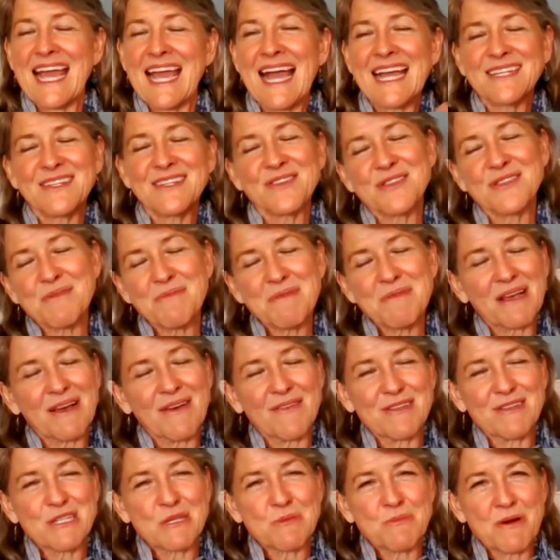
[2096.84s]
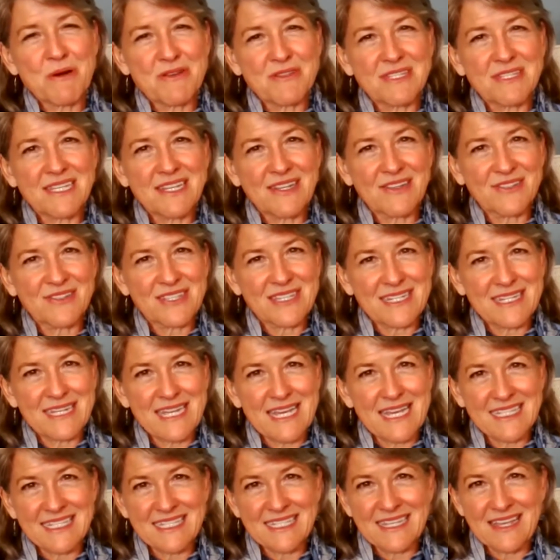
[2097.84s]
I do something called the Smart Singles
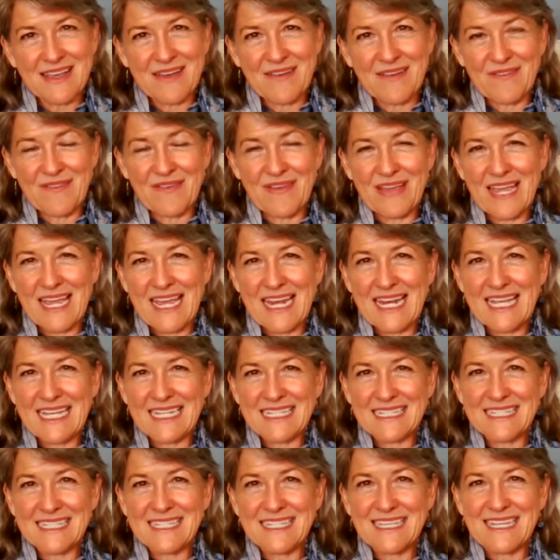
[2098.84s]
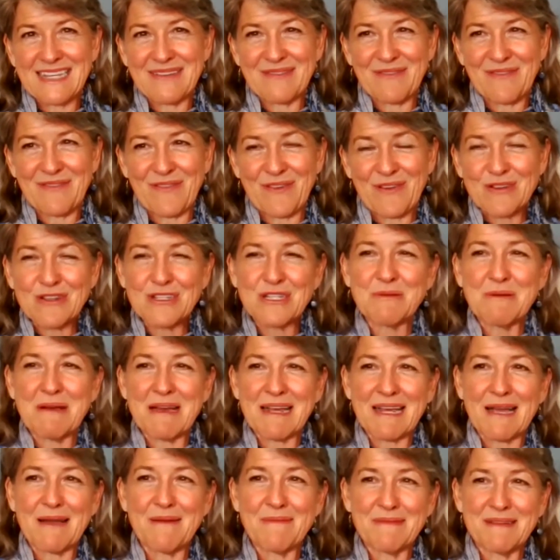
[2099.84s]
Intensive. And it's first
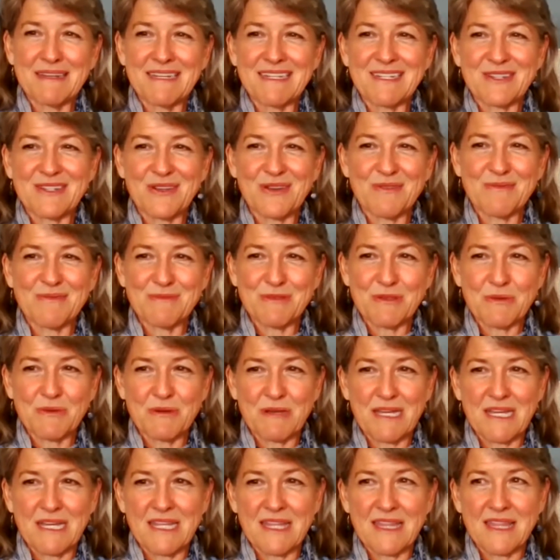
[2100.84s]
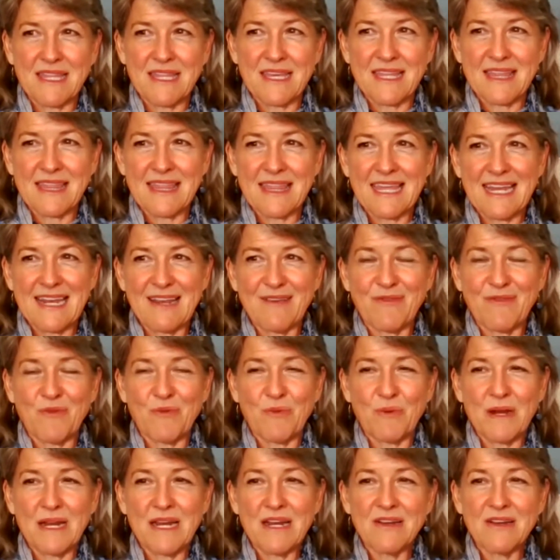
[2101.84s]
about coming to terms with that if
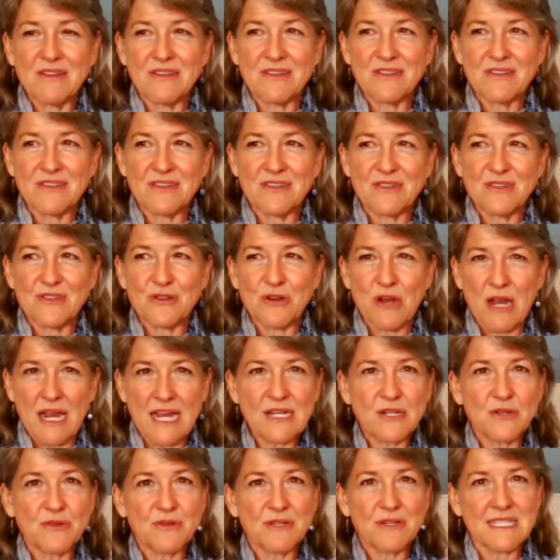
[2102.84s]
we're trying to